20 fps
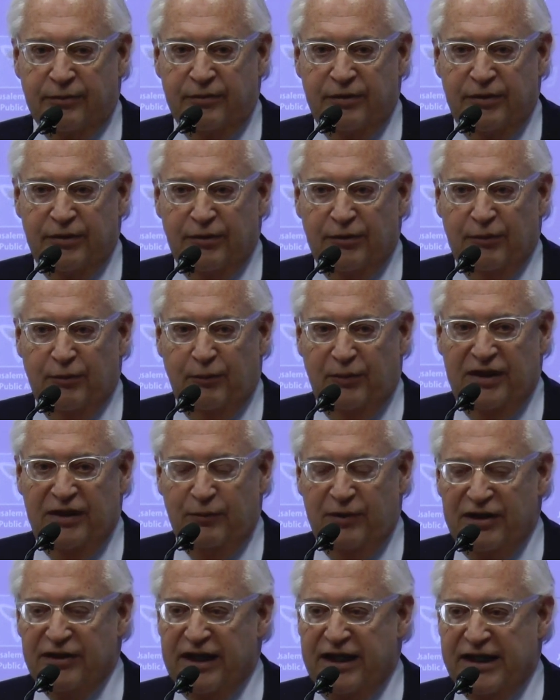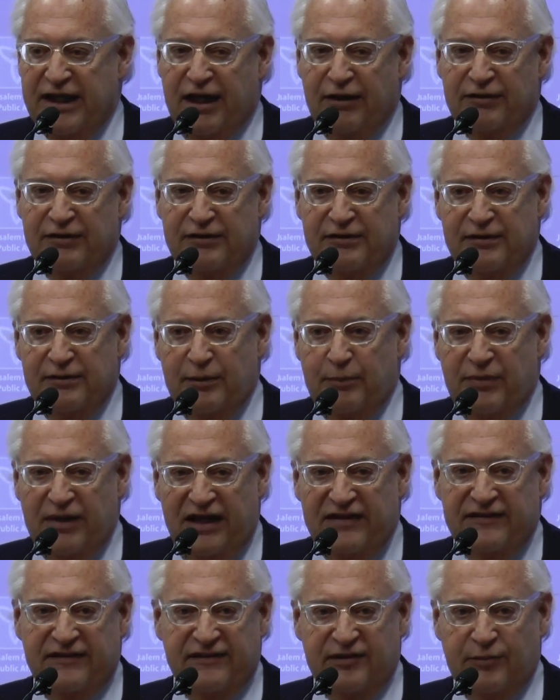forward. We laid out
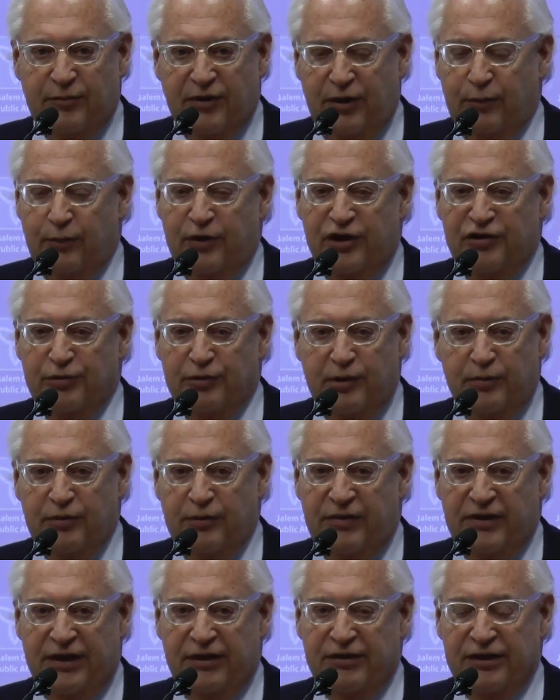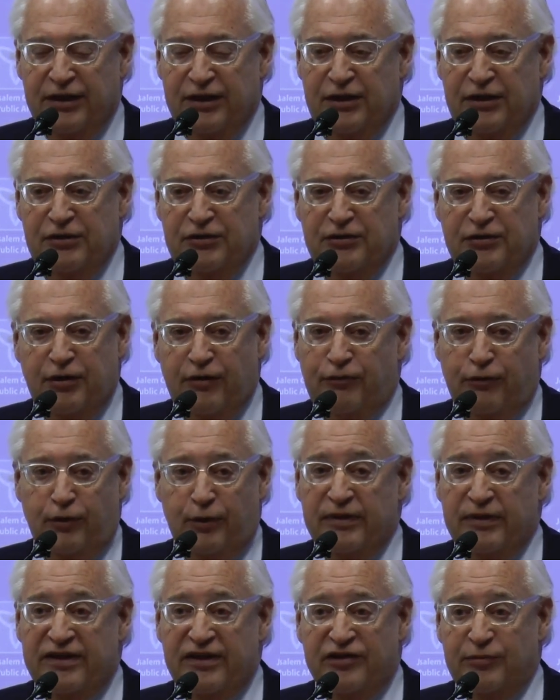the basis upon which we're prepared to
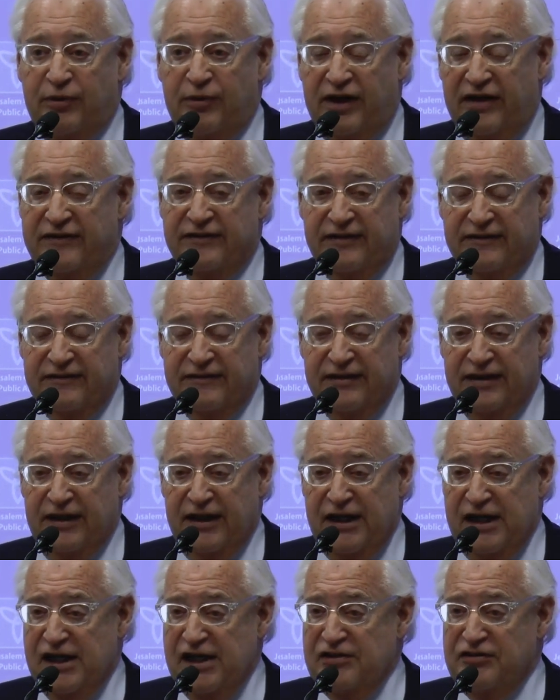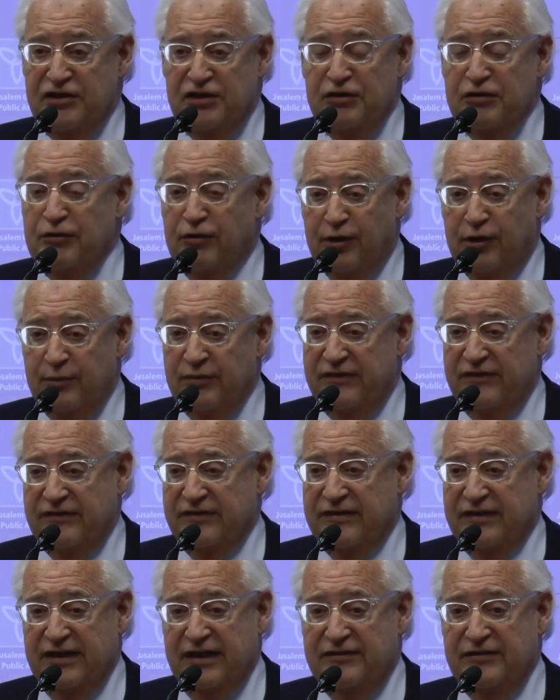go forward with this process. It's
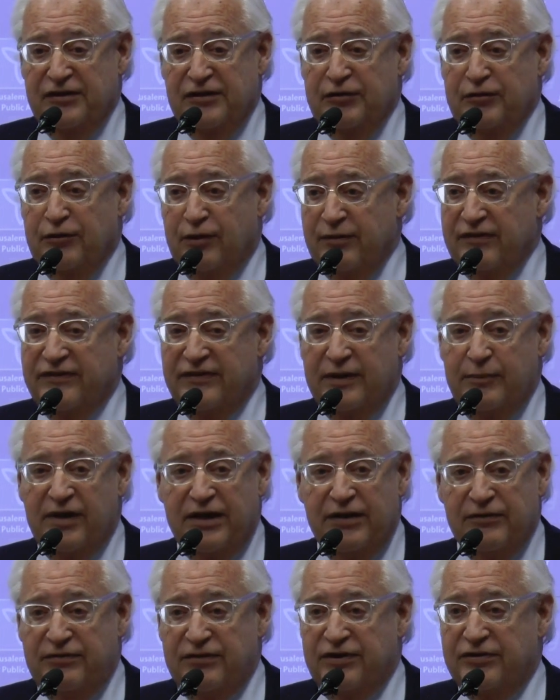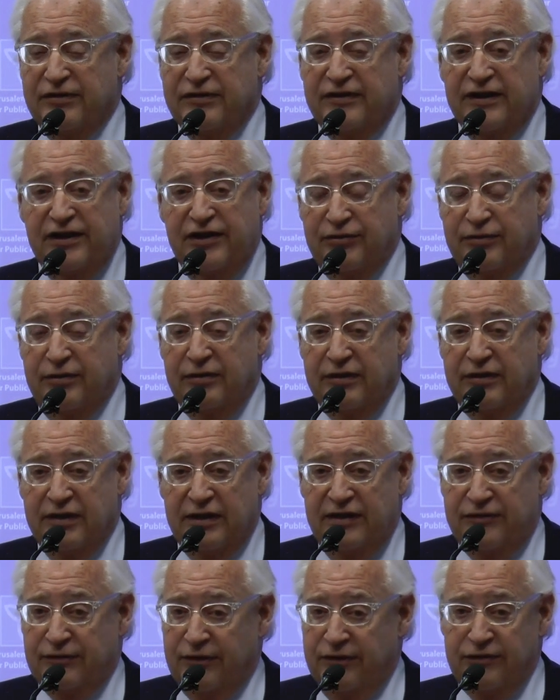enormously beneficial to
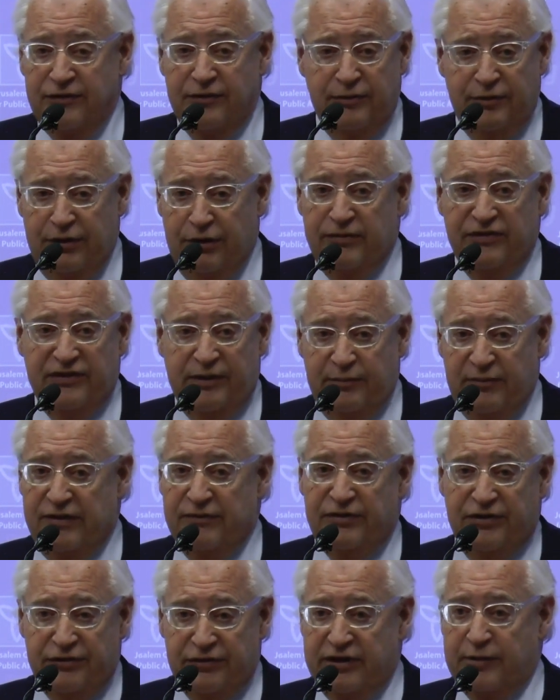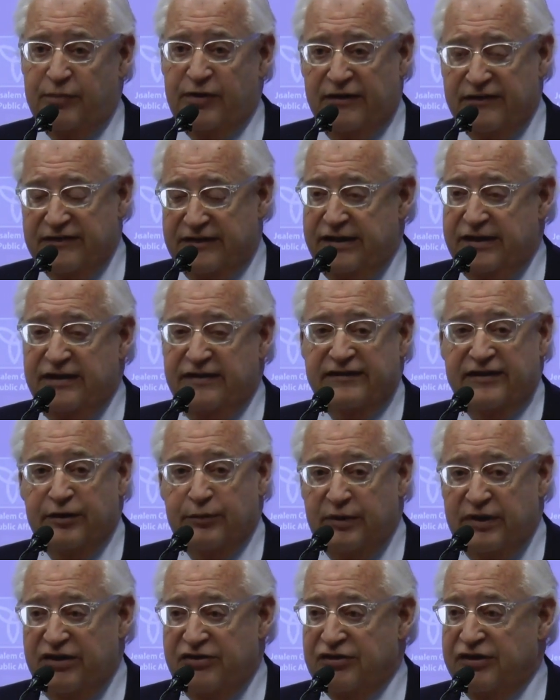Israel. It's also enormously beneficial to
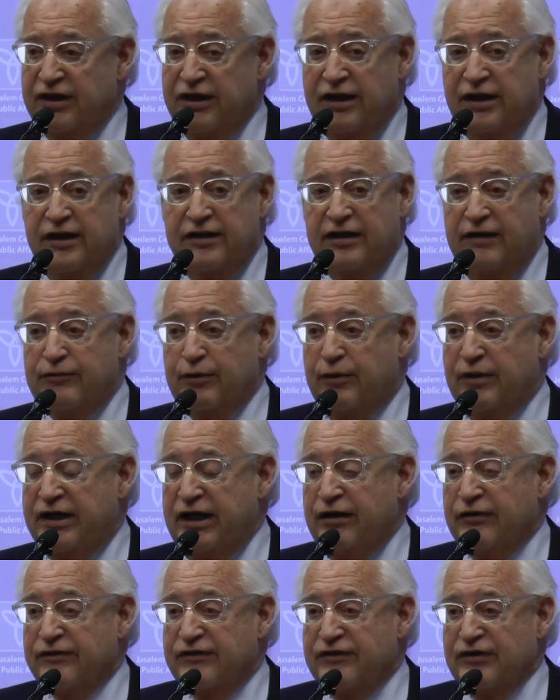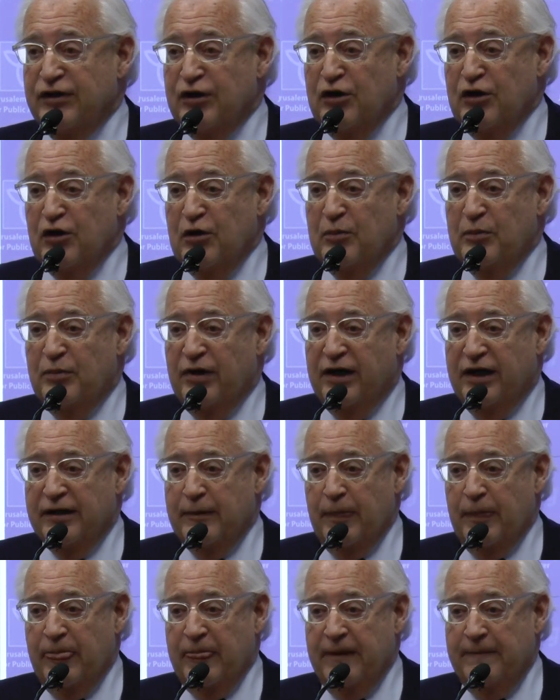Palestinians, to the region, to everyone else.
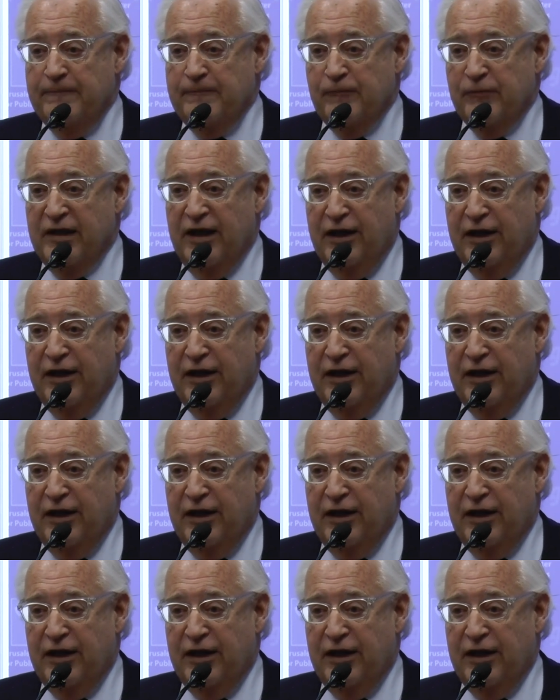But